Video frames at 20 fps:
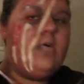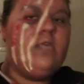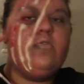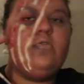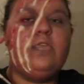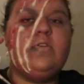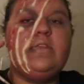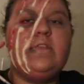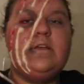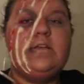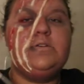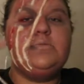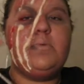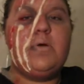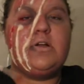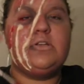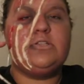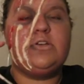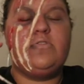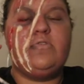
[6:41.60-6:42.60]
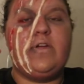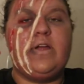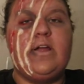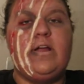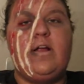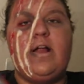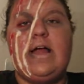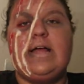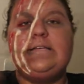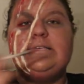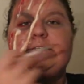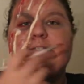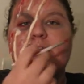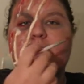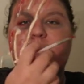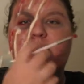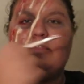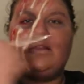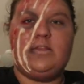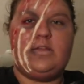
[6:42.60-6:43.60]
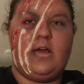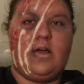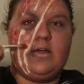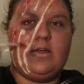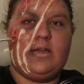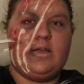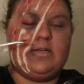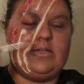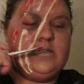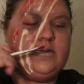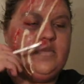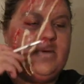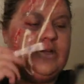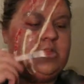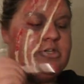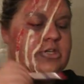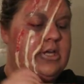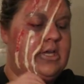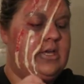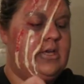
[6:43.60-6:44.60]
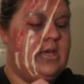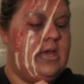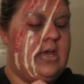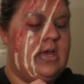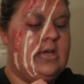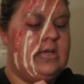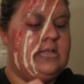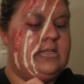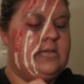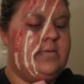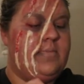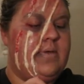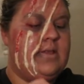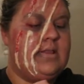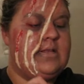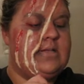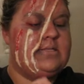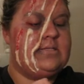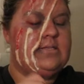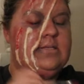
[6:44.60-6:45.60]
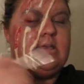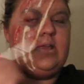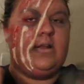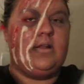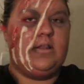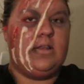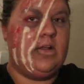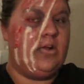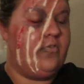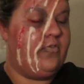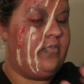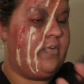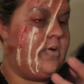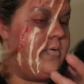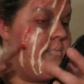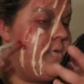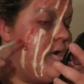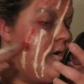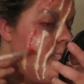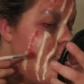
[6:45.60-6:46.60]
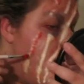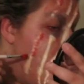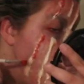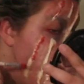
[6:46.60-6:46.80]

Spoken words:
For these parts over here, I stick the tongue into my cheek to make that skin a little firmer.